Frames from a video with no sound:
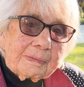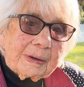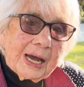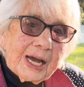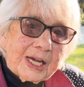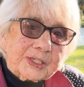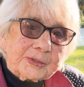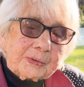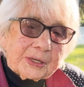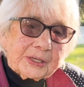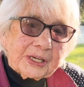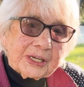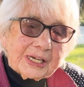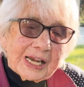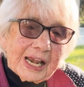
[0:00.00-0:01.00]
my husband
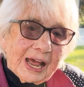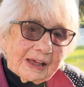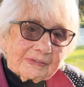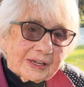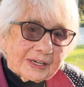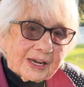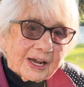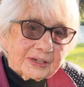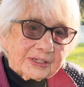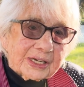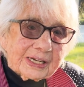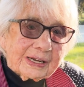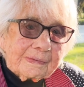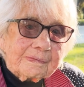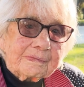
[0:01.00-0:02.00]
didn't like that
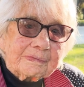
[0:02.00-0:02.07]
idea.